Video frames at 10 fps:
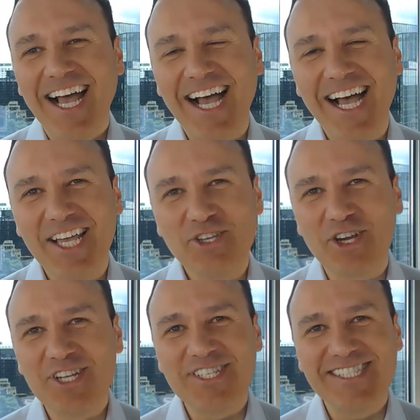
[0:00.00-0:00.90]
uh, you're
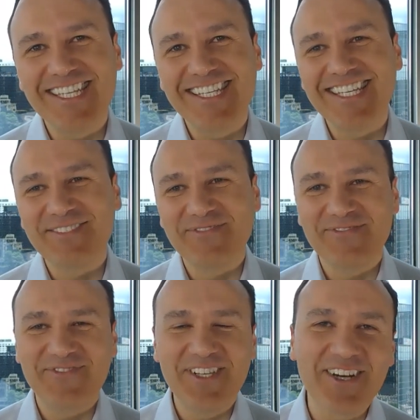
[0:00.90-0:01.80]
gonna see these.
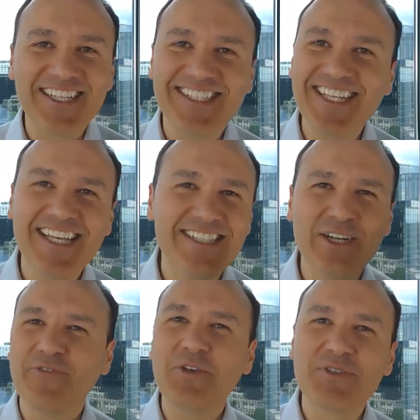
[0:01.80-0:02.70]
You're gonna see these
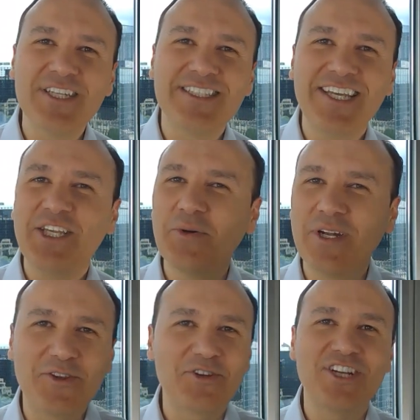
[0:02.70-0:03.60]
interviews continue and
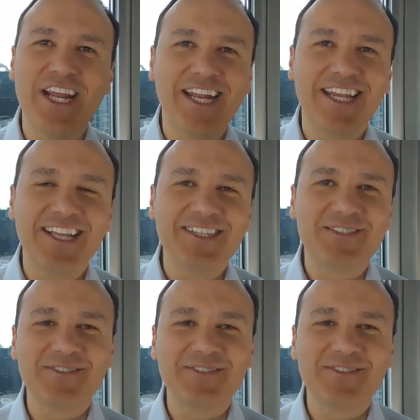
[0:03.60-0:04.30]
other I'm shenanigans.